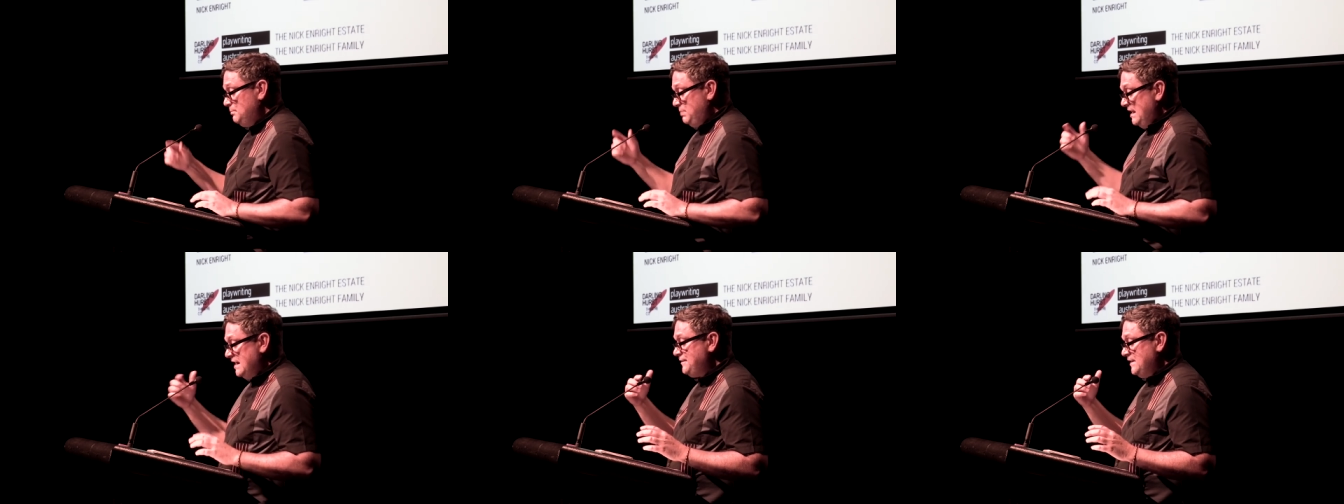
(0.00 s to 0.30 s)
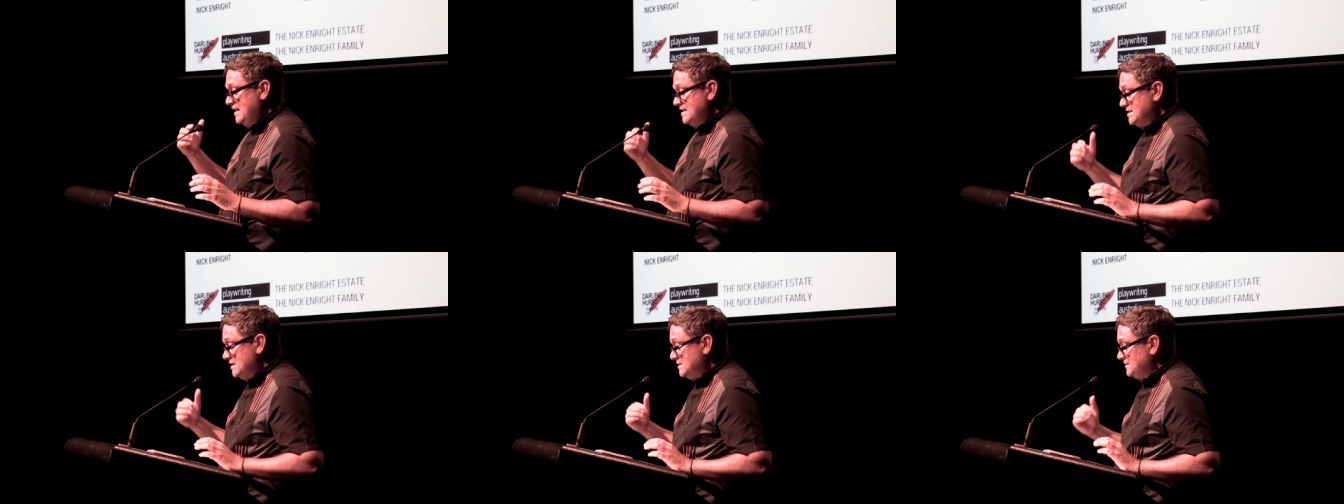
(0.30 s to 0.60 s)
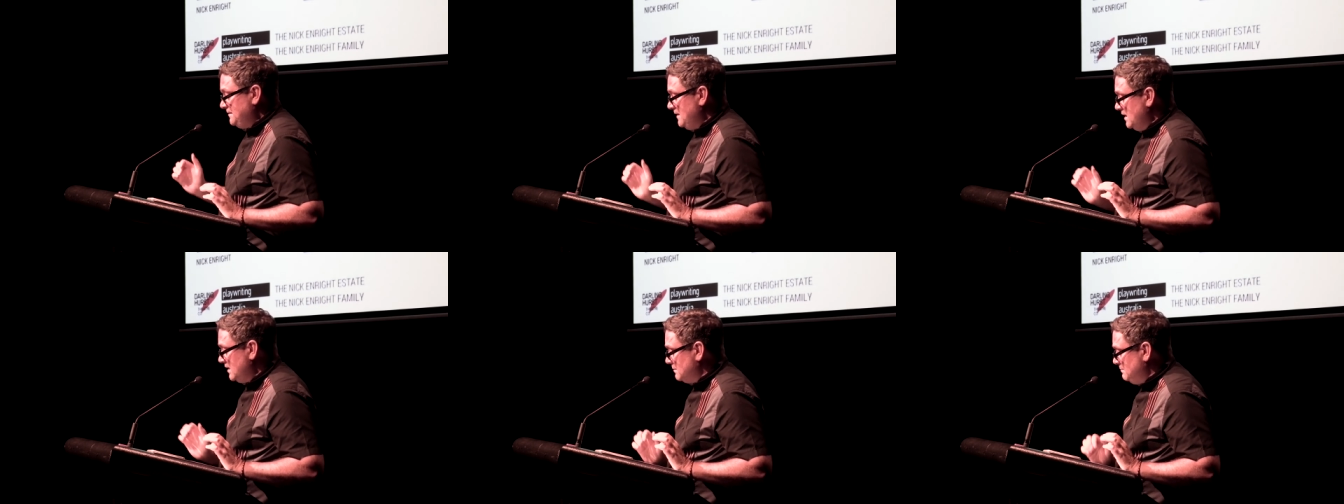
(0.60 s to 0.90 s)
Blackfella says,
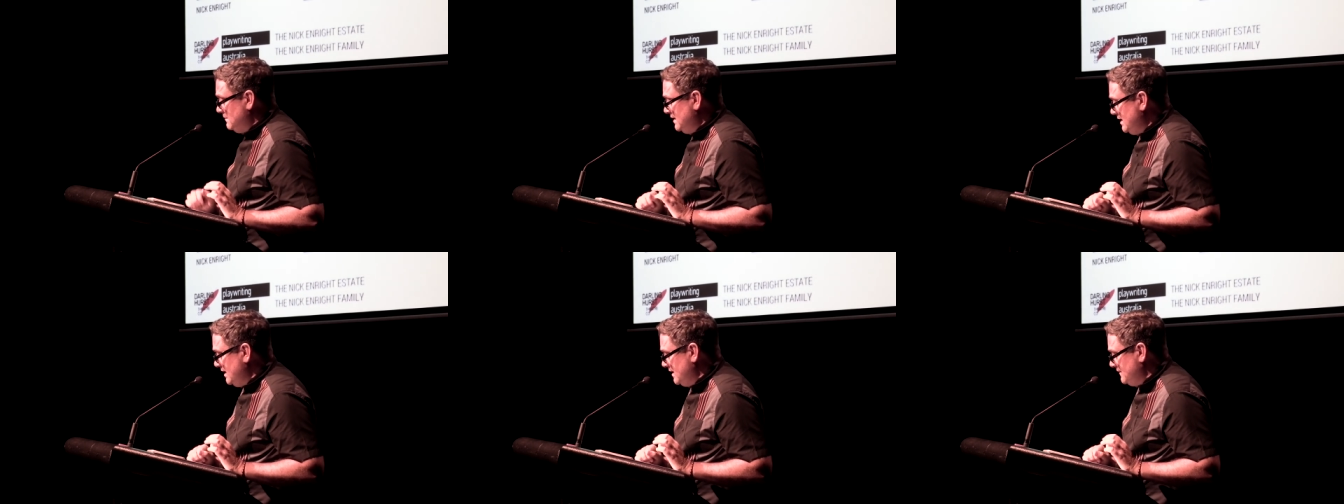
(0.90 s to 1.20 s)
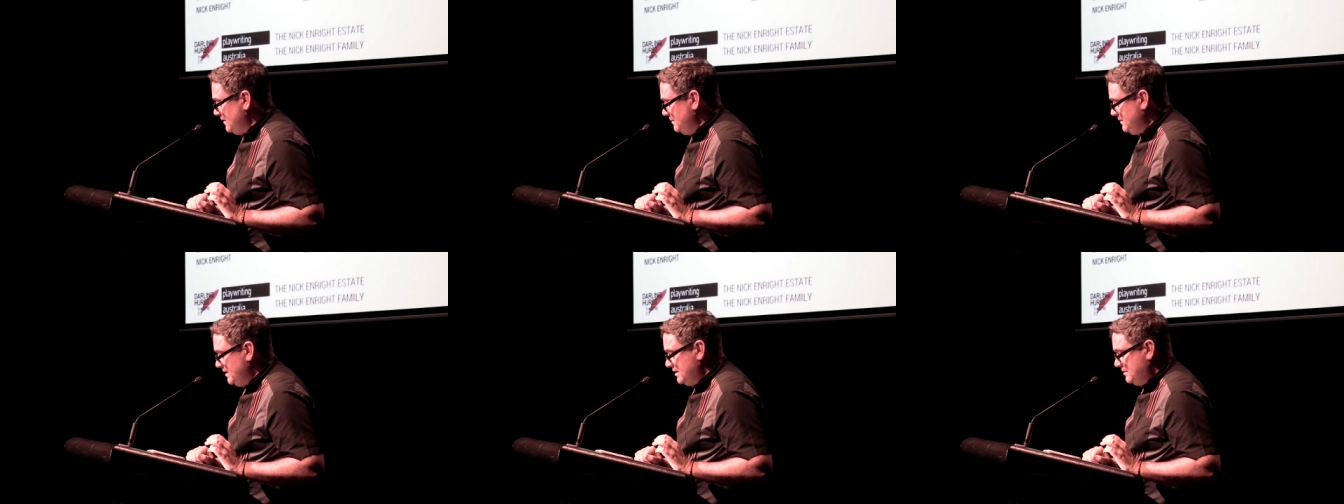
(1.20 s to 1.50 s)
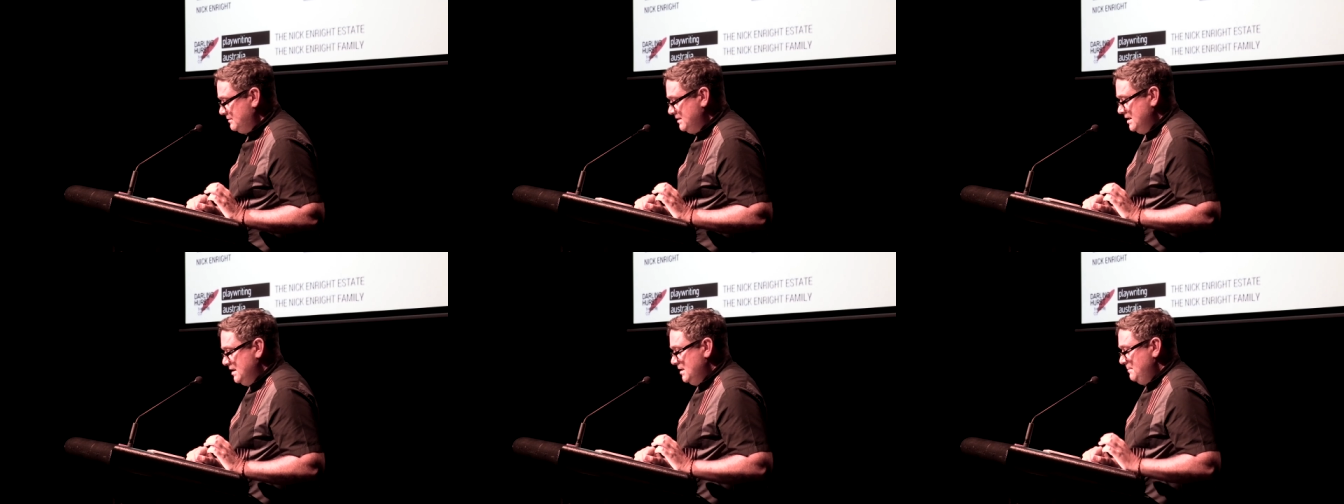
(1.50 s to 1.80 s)
fuck me, if I'm going
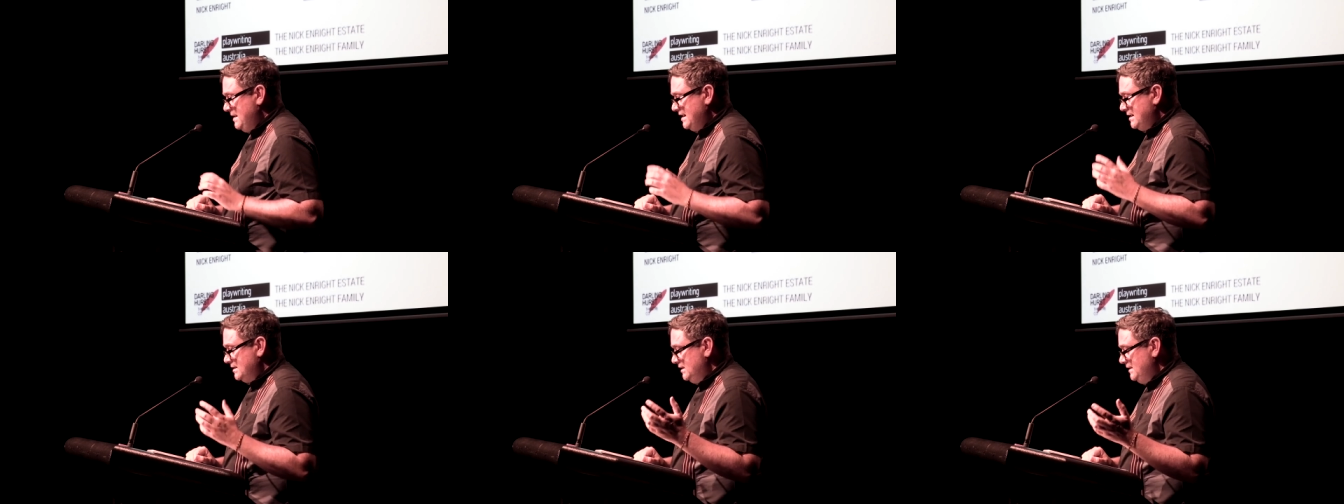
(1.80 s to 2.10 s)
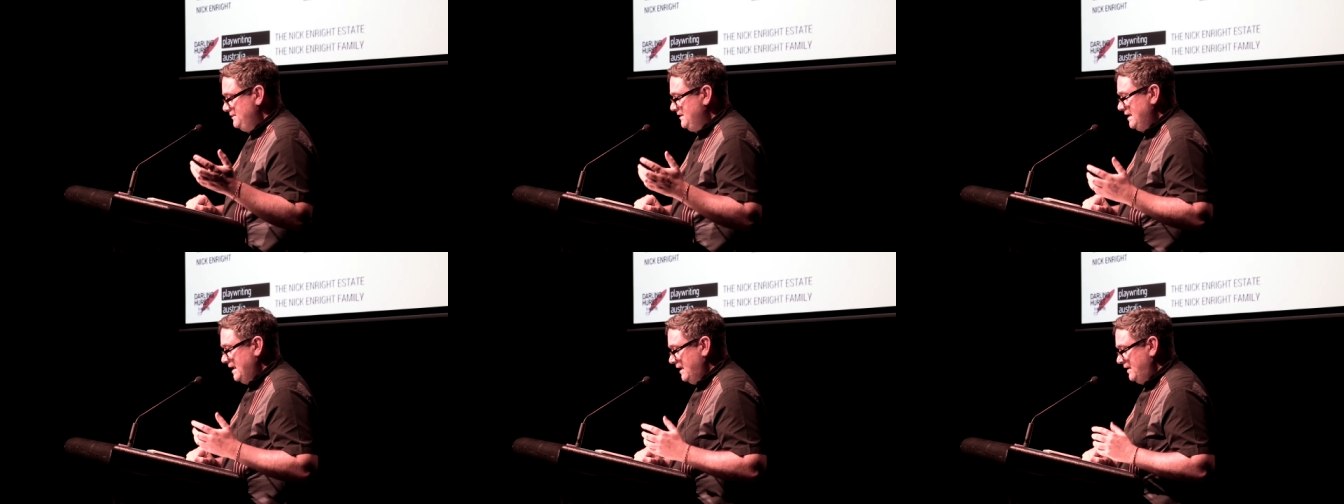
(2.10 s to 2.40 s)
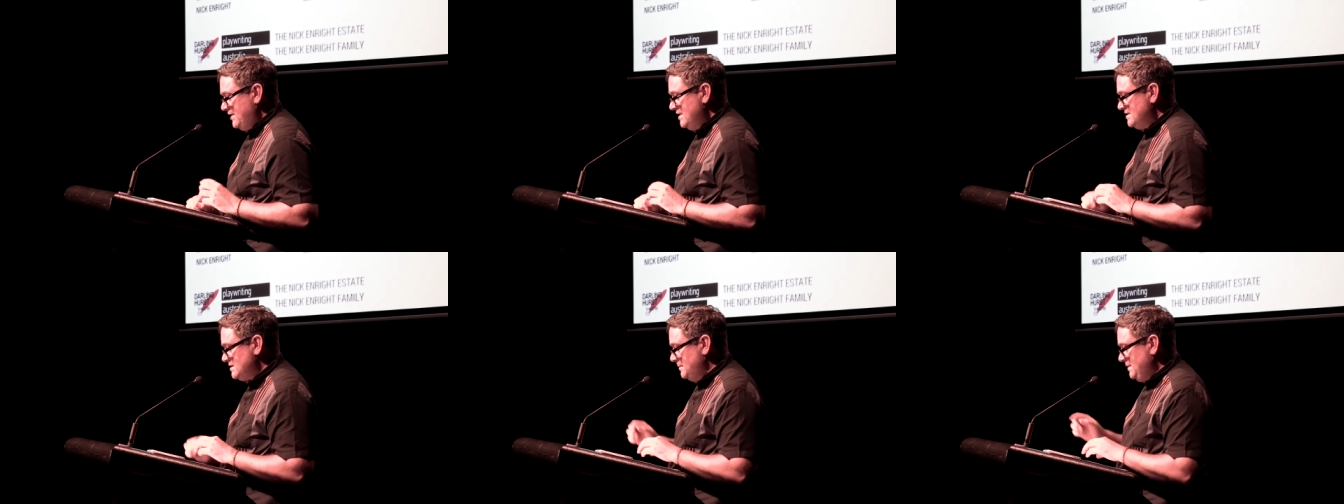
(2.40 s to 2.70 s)
to make a living
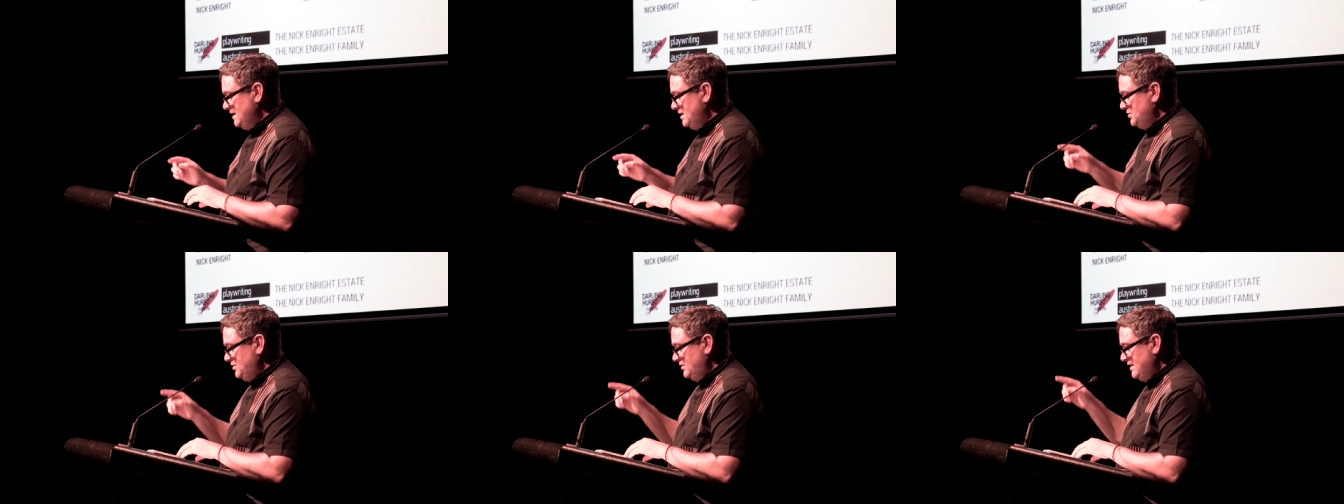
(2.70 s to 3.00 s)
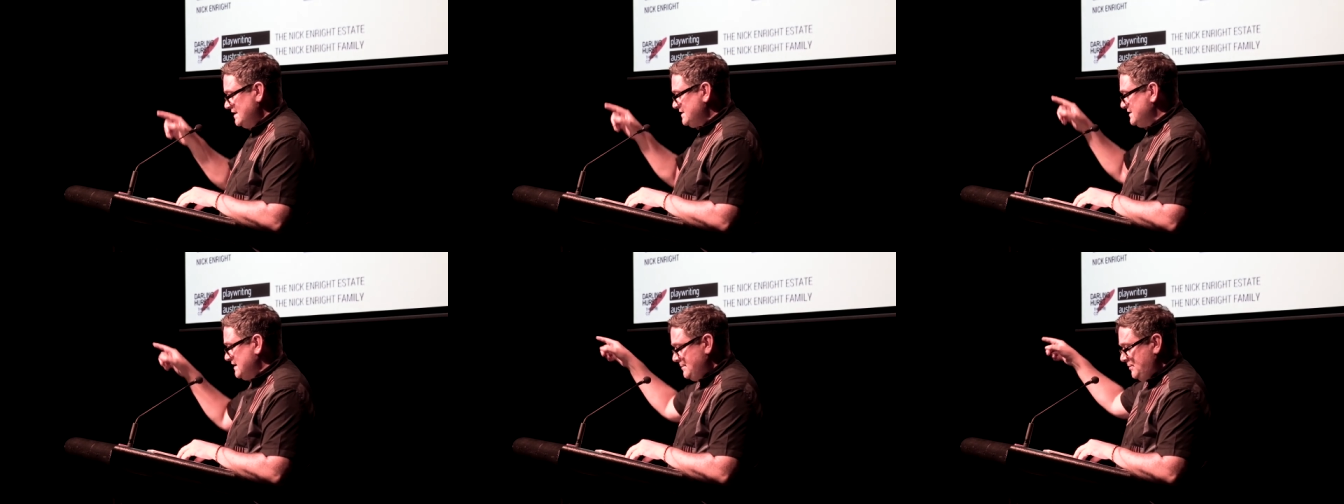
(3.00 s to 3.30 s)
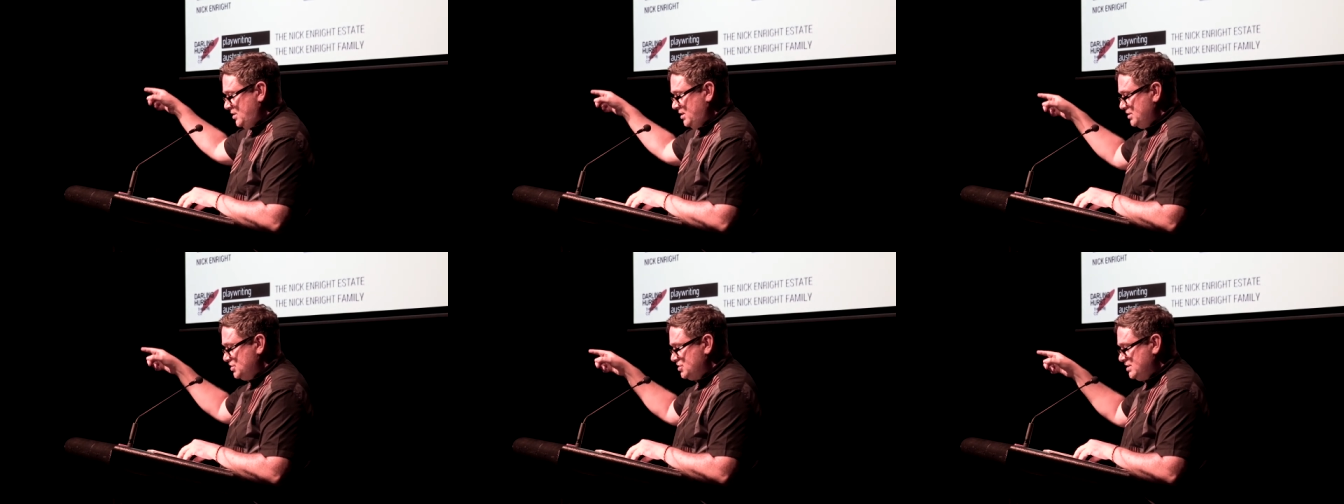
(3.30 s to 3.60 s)
out of this, I better do that
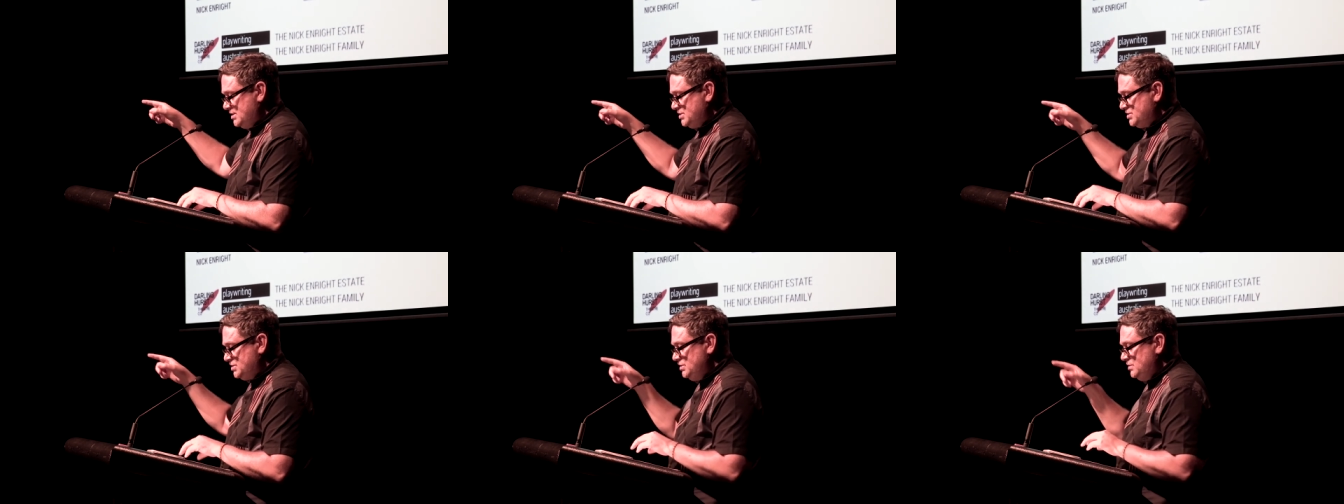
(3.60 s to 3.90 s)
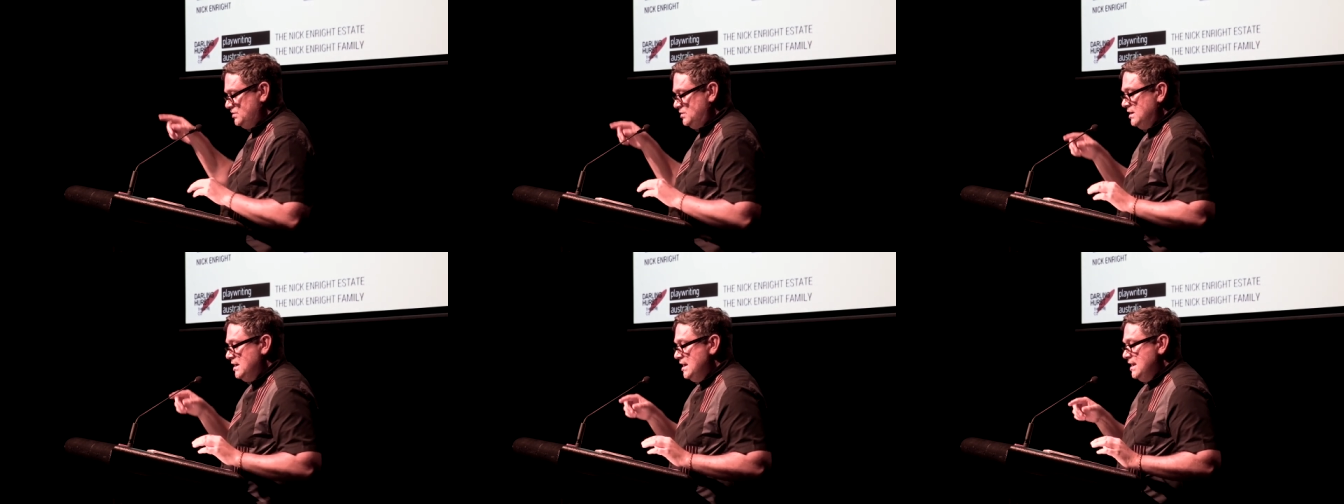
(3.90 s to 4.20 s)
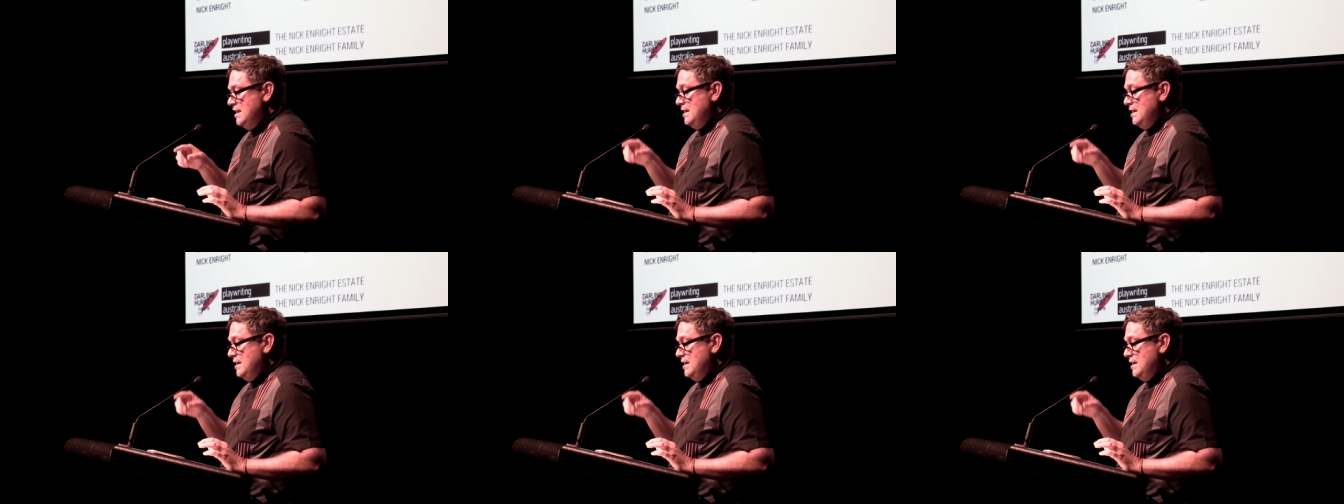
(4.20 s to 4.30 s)
same kind of shit too.